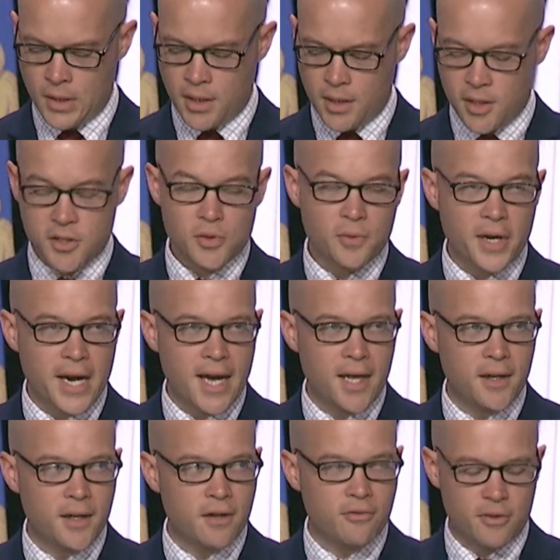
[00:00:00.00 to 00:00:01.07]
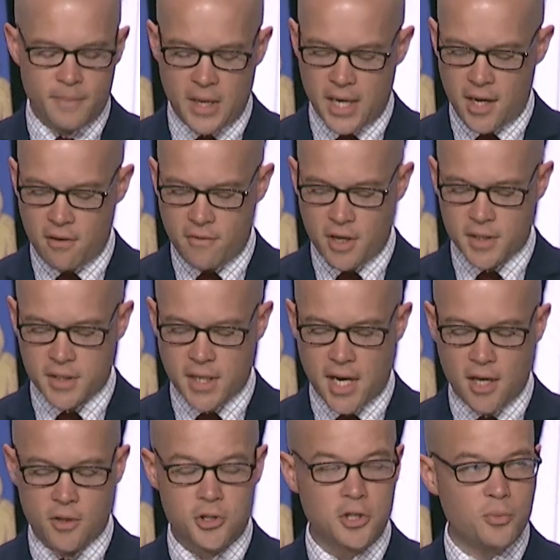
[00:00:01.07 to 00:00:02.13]
This is a reality for many of our
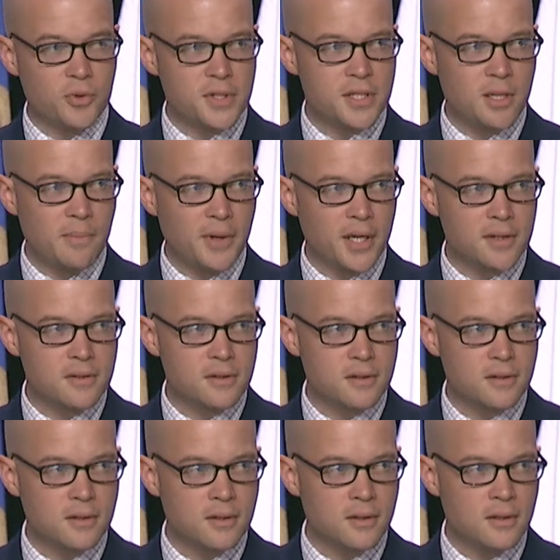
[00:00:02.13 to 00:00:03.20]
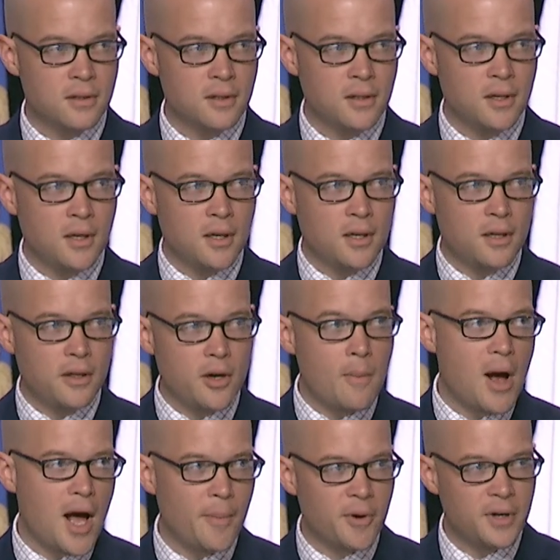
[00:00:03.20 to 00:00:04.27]
scholarship recipients. Their
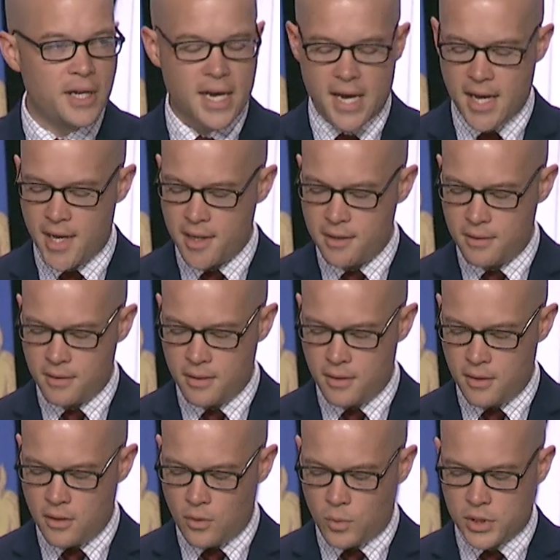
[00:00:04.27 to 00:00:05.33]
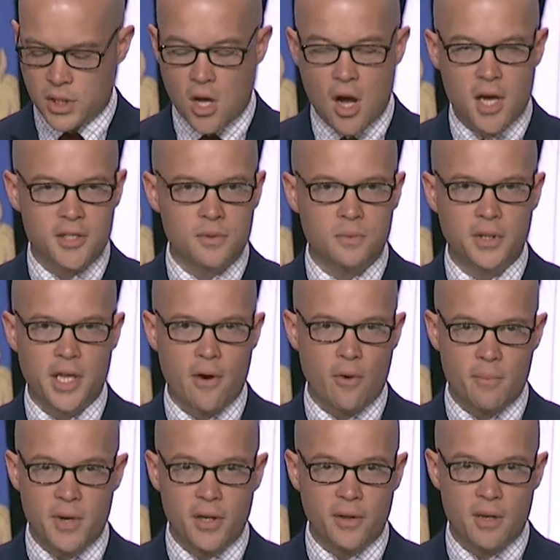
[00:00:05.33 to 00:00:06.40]
mom or dad was lost when they were
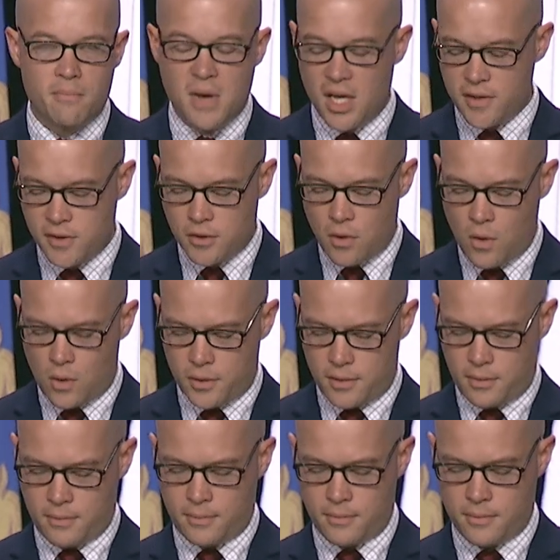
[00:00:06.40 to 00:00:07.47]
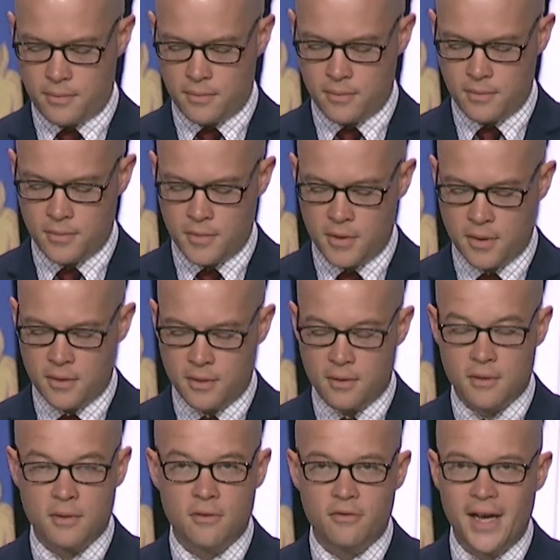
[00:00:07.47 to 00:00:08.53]
merely months old.
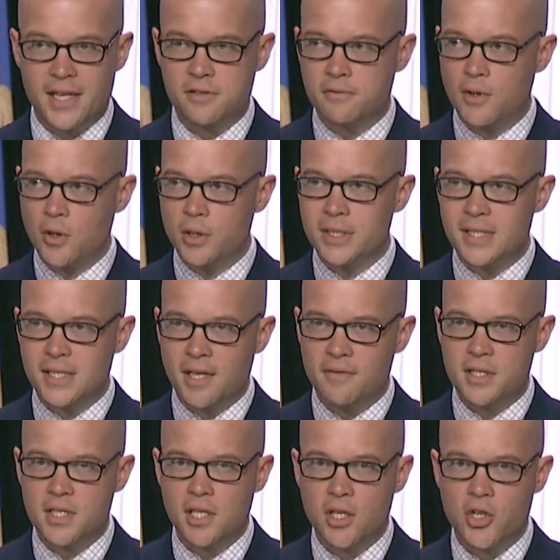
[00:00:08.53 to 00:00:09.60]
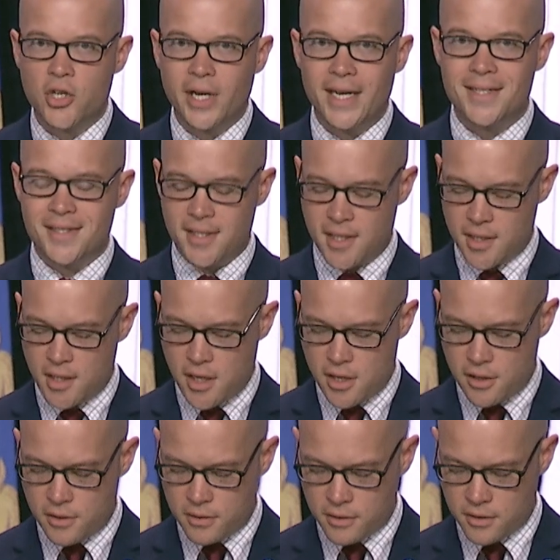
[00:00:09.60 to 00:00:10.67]
Fast forward 17 or 18
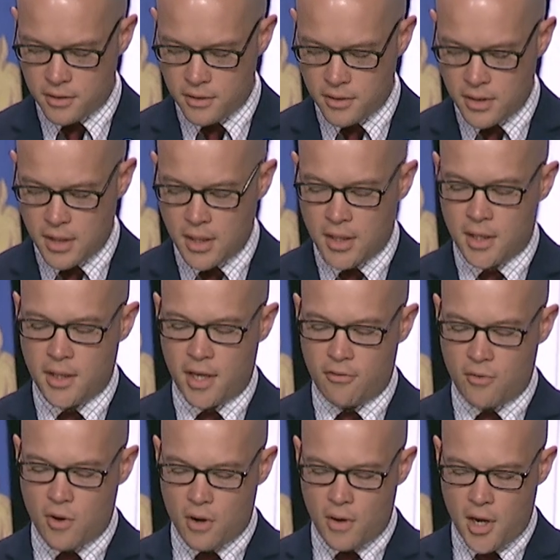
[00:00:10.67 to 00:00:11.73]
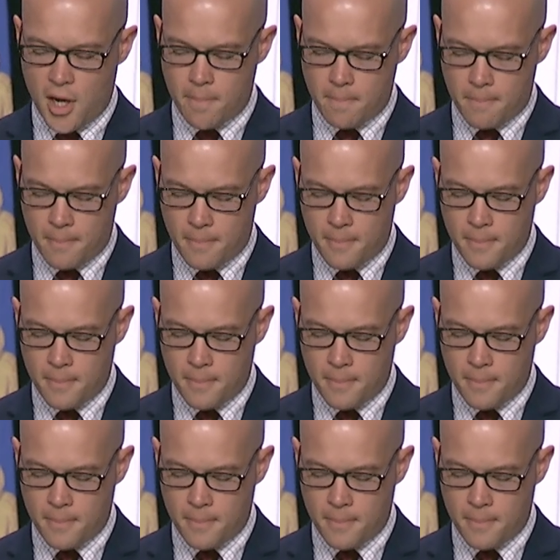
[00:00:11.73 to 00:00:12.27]
years, they've grown up,